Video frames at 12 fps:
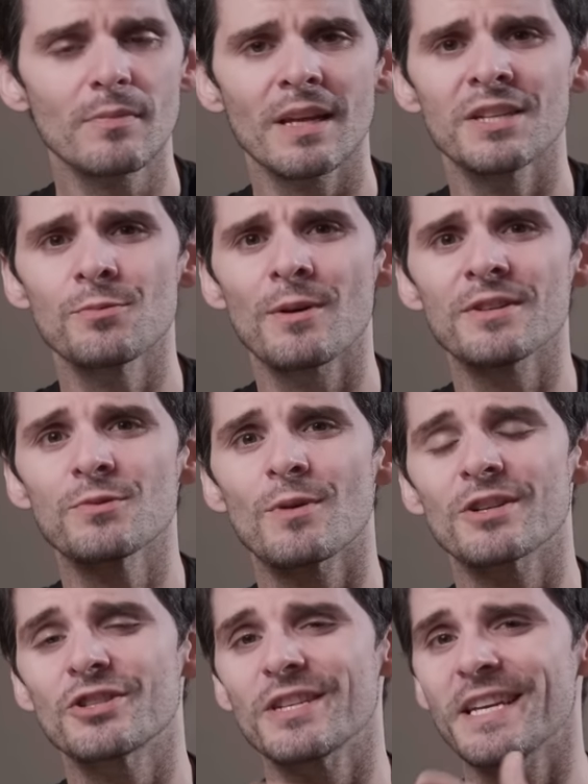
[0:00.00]
as well as
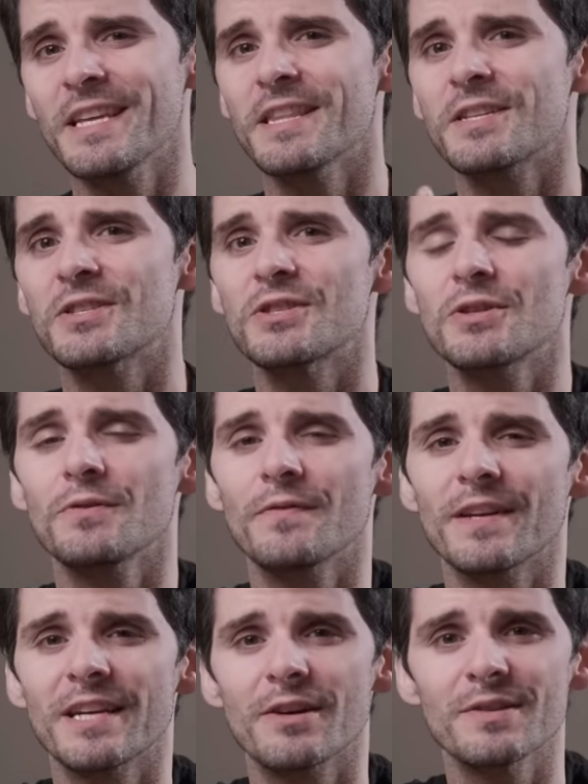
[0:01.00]
watched Ethan's two
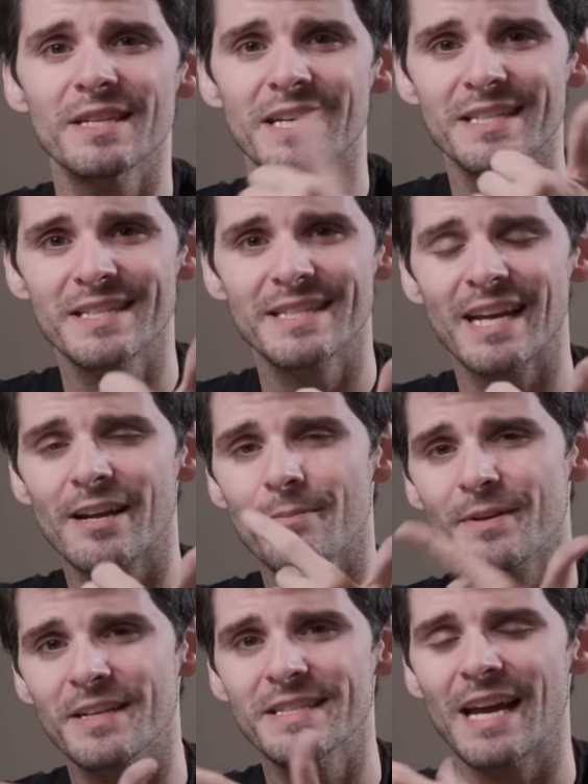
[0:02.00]
videos, his setup
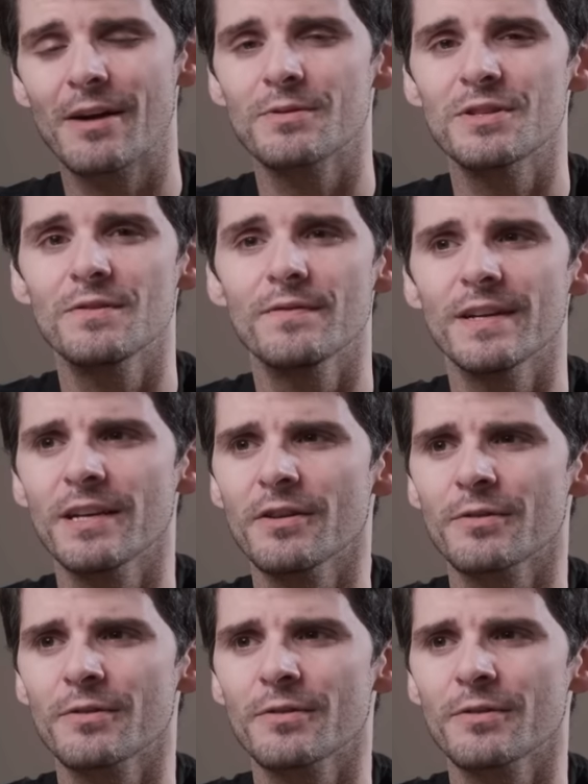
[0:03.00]
and his how-to video.